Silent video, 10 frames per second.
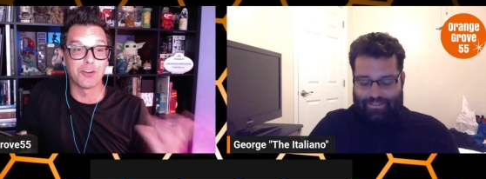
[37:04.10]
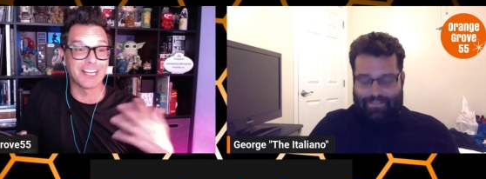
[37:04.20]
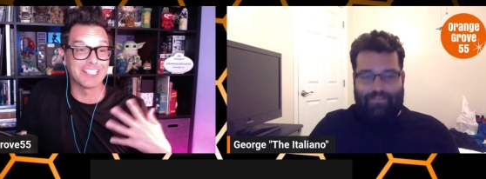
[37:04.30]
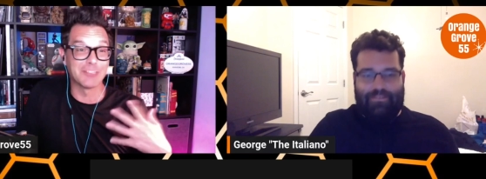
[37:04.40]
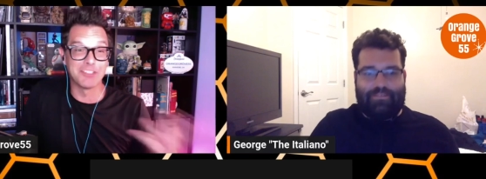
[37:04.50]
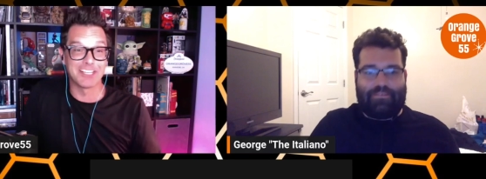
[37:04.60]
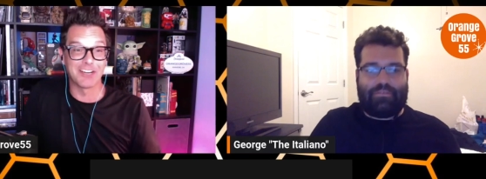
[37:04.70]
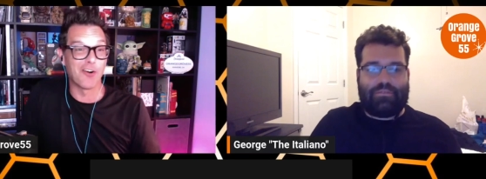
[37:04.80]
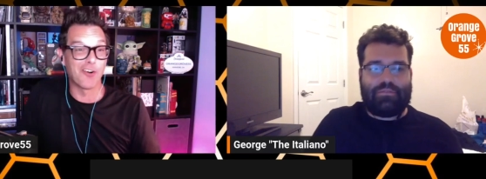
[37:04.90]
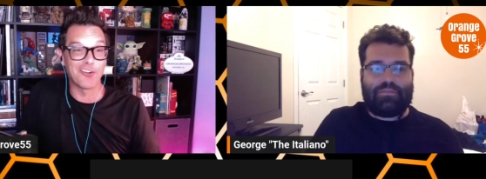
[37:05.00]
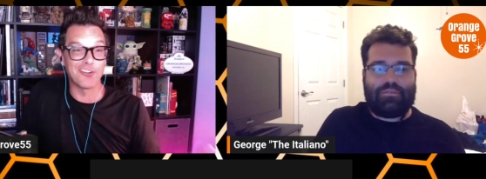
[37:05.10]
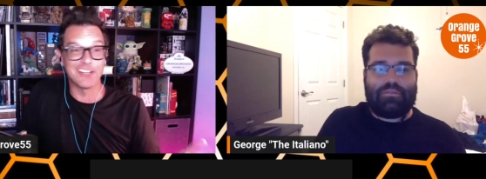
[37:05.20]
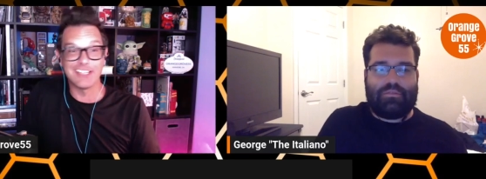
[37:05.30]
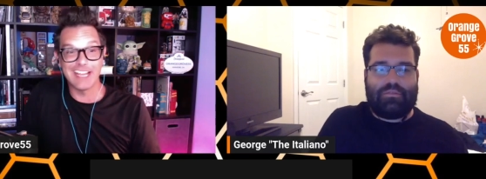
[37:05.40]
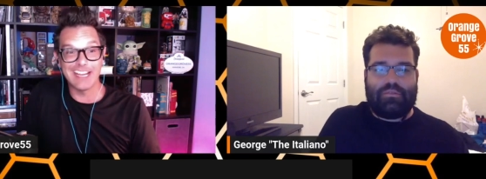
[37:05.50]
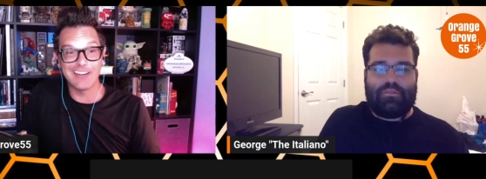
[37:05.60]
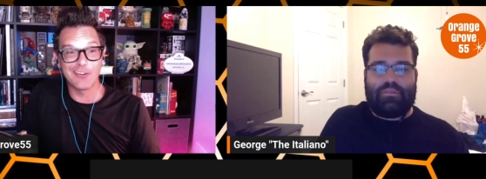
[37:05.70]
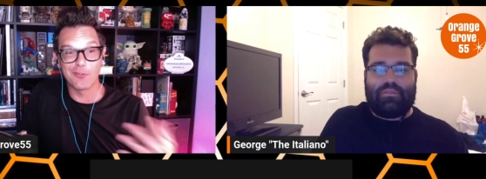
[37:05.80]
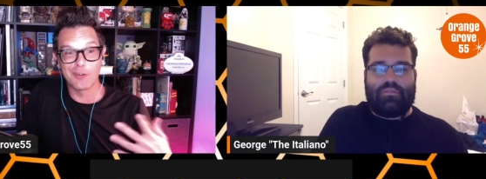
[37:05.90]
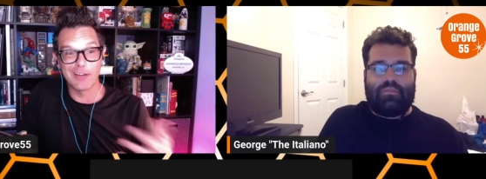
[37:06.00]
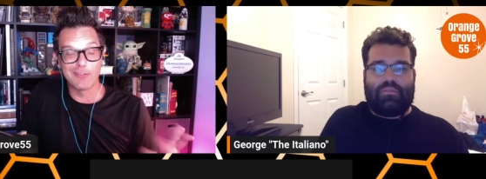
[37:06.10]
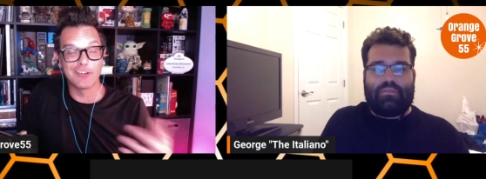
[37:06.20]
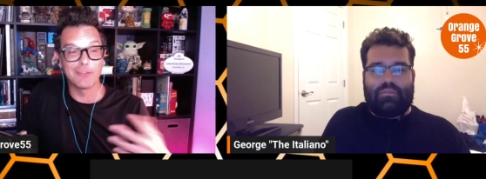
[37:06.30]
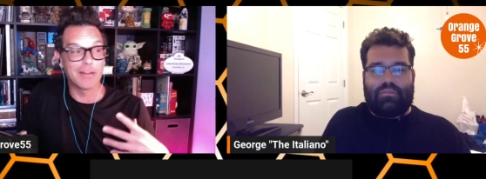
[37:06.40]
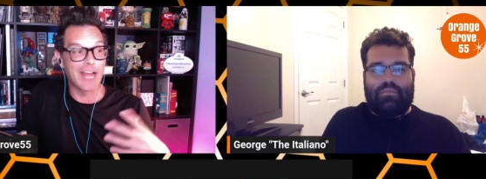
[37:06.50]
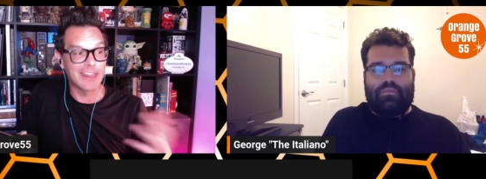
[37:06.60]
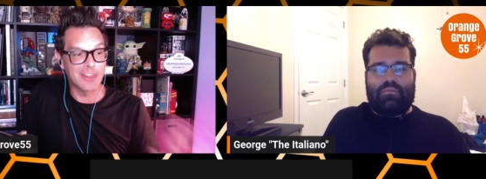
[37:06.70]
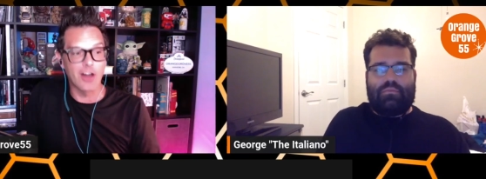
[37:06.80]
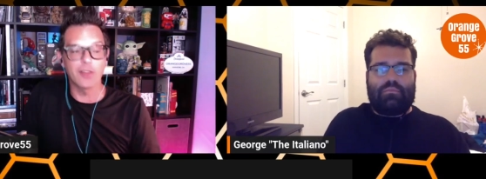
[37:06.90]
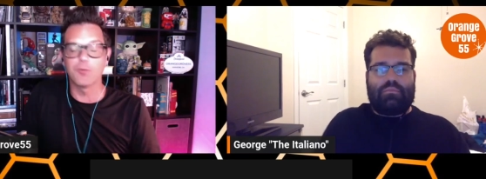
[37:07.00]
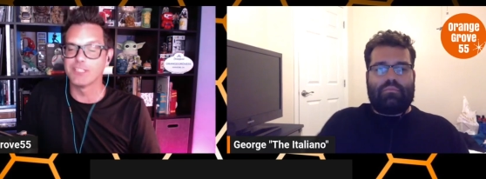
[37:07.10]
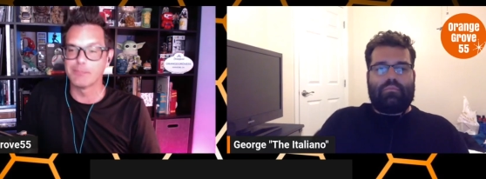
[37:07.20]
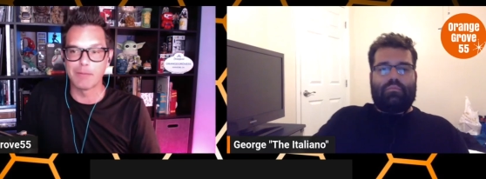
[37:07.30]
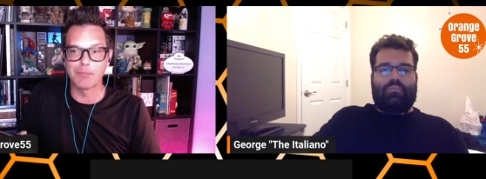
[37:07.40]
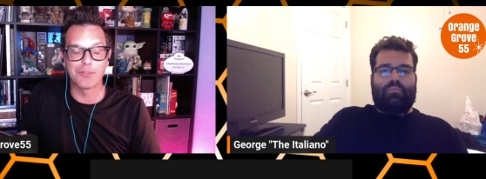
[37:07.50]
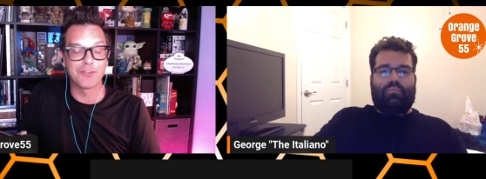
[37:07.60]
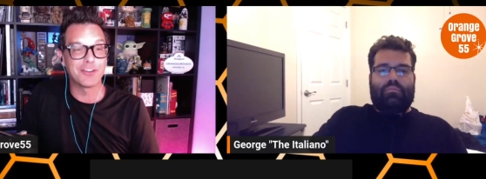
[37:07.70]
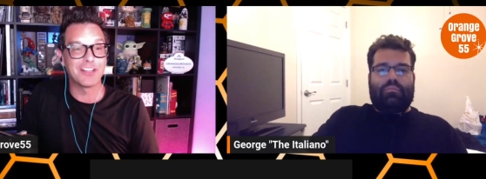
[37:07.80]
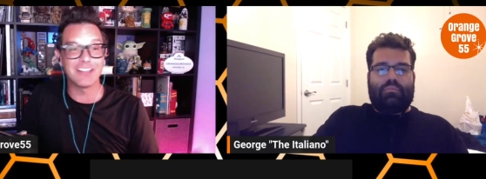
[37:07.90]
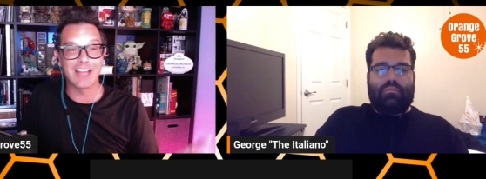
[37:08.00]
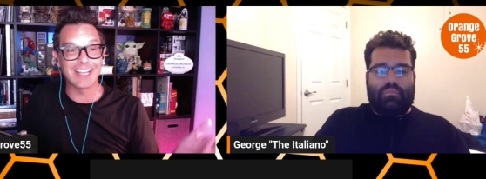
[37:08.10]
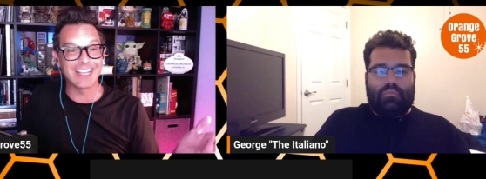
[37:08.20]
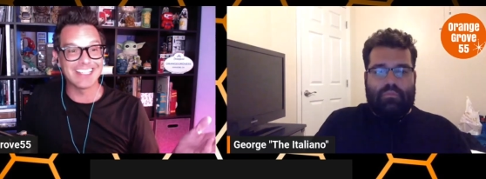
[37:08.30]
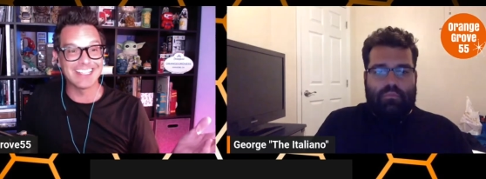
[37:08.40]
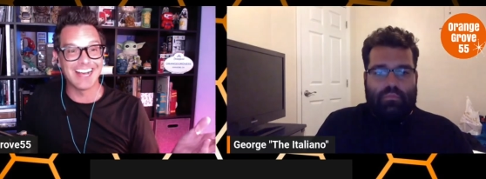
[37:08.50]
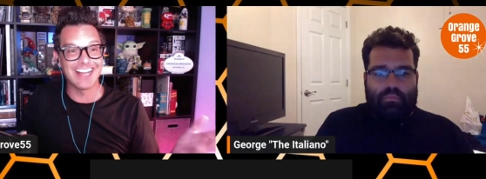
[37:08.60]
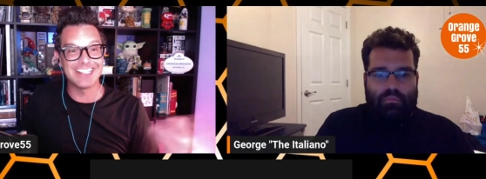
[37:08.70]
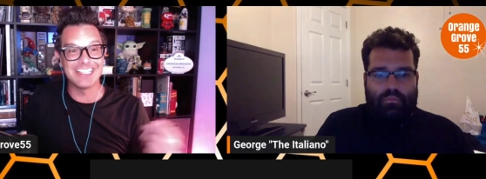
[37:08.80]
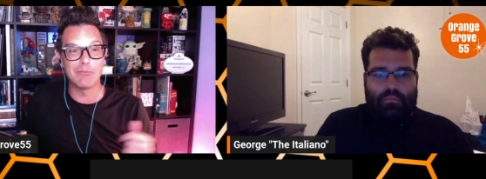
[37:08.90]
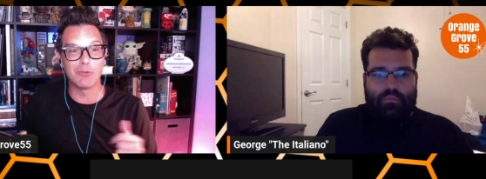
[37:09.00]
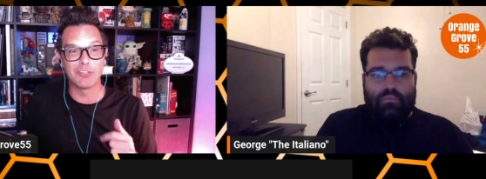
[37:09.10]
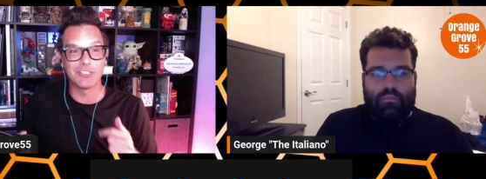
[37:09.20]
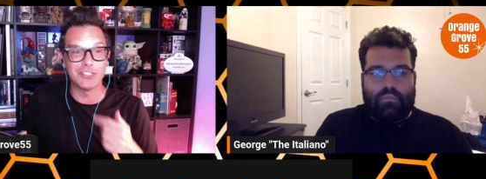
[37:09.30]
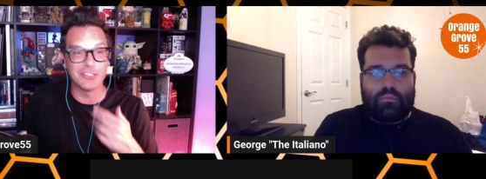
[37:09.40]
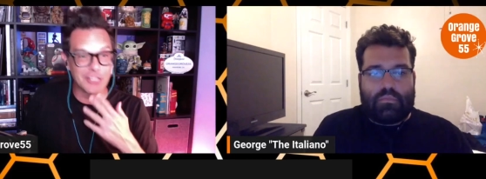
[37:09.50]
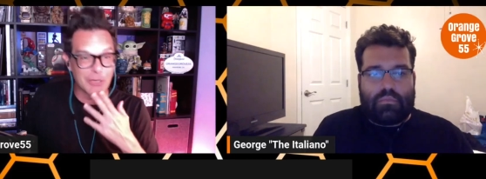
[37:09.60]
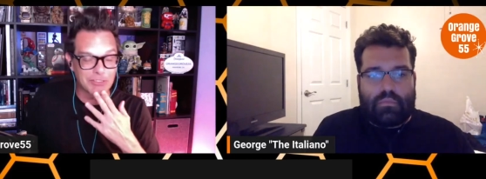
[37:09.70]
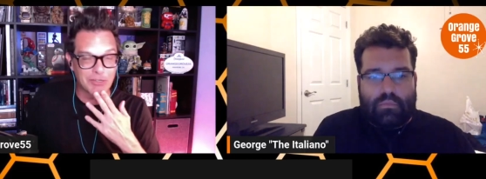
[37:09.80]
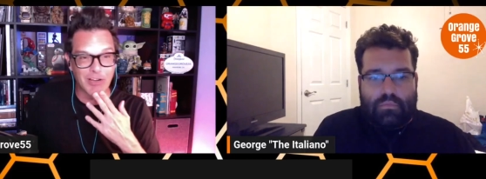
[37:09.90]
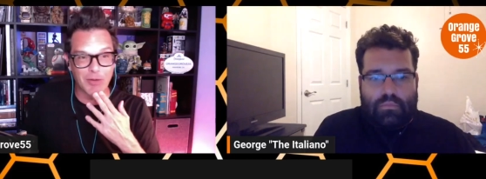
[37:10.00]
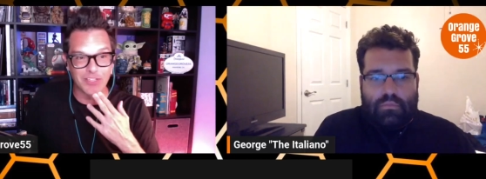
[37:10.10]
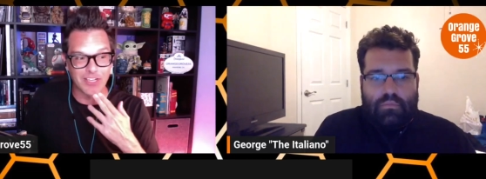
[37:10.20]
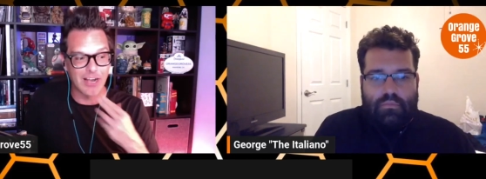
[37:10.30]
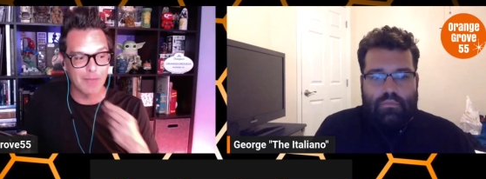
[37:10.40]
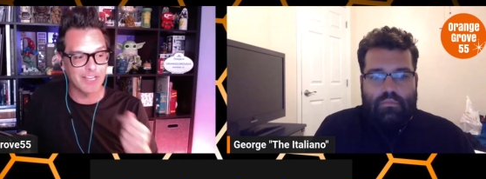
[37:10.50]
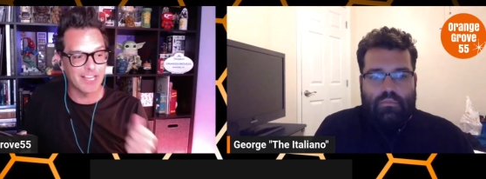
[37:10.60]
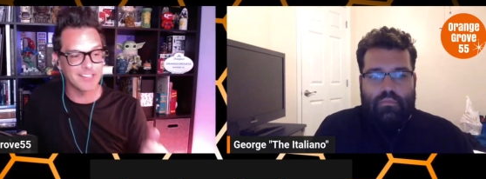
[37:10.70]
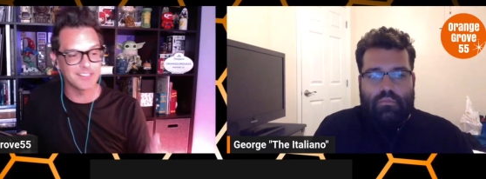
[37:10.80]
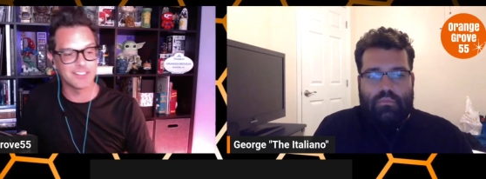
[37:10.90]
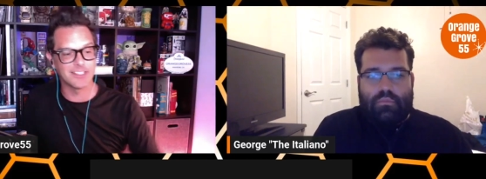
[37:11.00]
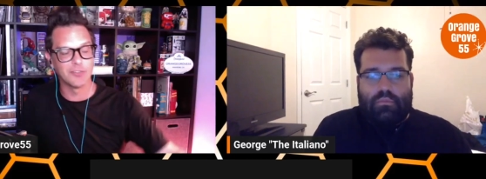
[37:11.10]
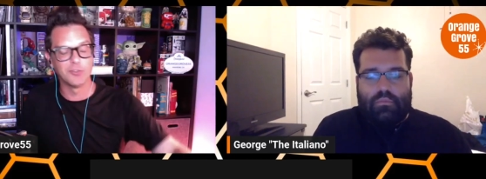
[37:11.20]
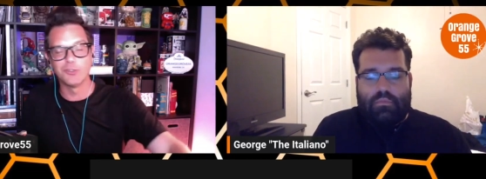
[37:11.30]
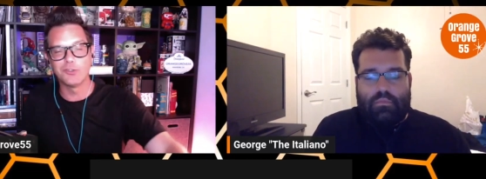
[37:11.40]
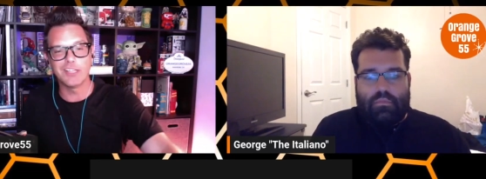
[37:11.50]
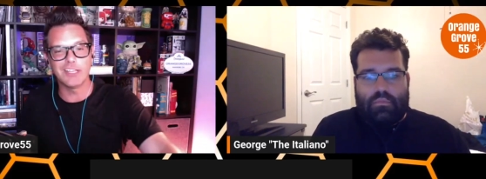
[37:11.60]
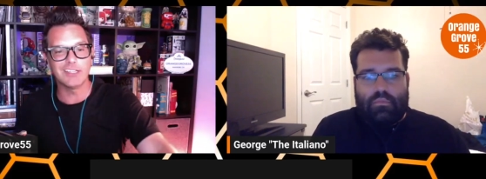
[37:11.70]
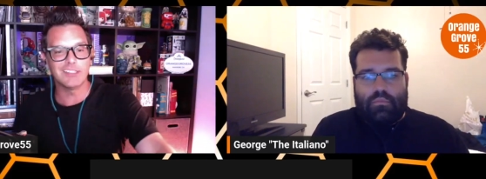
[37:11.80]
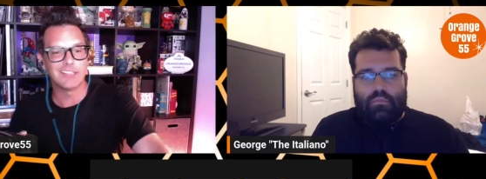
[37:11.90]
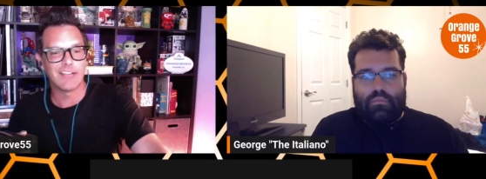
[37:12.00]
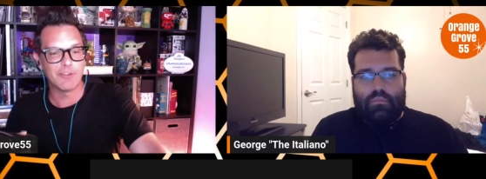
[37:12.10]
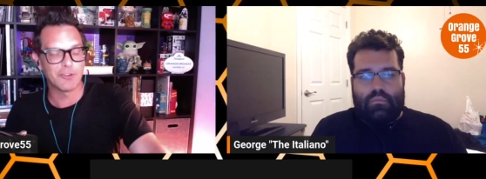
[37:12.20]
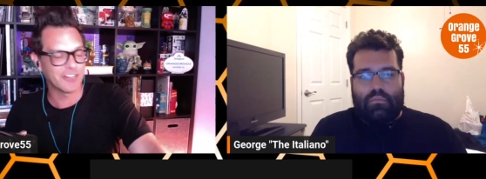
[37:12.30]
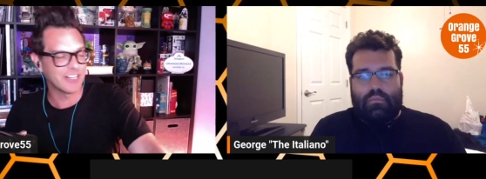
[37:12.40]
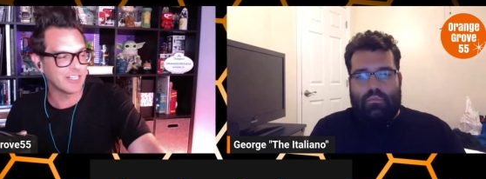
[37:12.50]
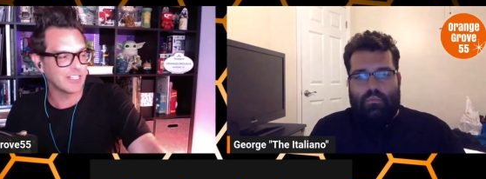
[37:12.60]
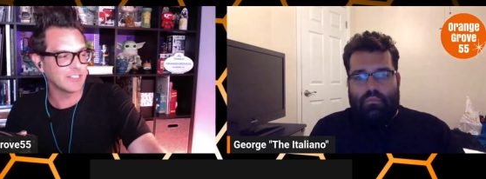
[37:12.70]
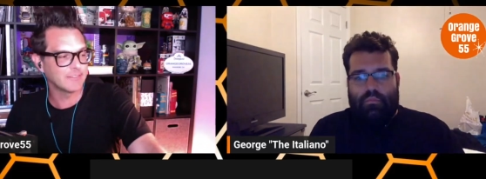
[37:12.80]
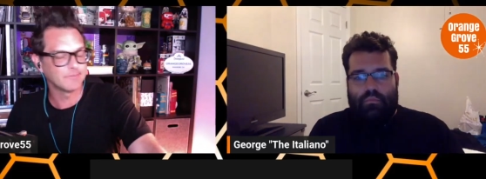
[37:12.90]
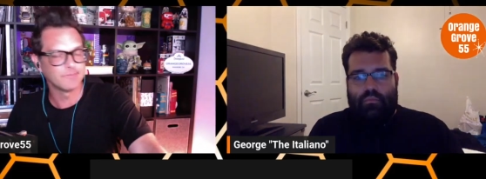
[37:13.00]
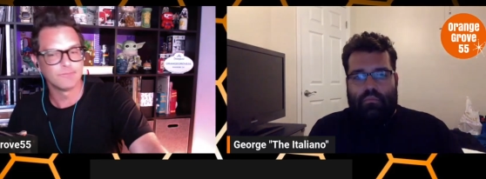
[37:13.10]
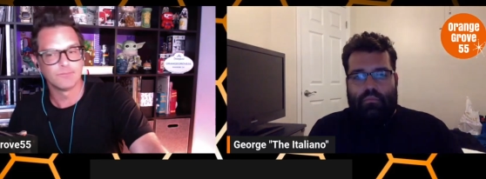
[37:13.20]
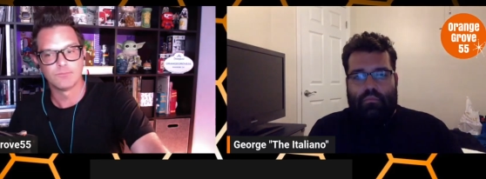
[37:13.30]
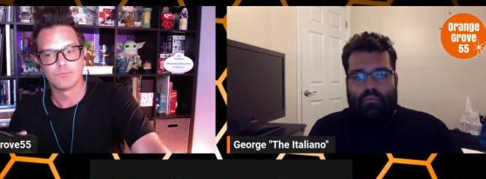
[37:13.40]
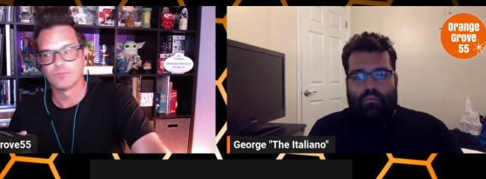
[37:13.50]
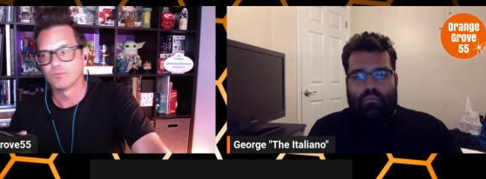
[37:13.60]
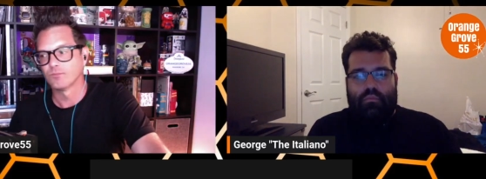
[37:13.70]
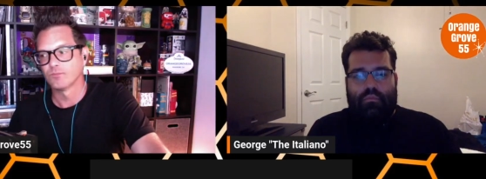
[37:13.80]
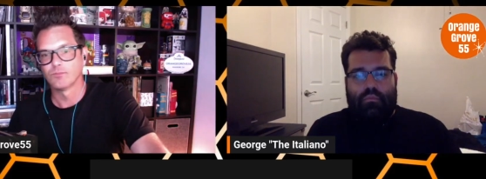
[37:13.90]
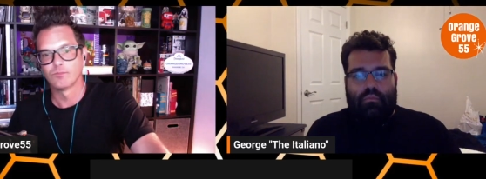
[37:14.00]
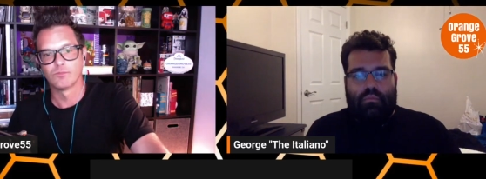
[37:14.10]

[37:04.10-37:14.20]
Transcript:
Speaker 1: I guess it wasn't like a hard date or whatever, but I thought it was September 30th. I guess not. Seymour, do you, do you know what's going on with the Comcast uh, Hulu thing? Have you heard uh, anything? Unfortunately, no.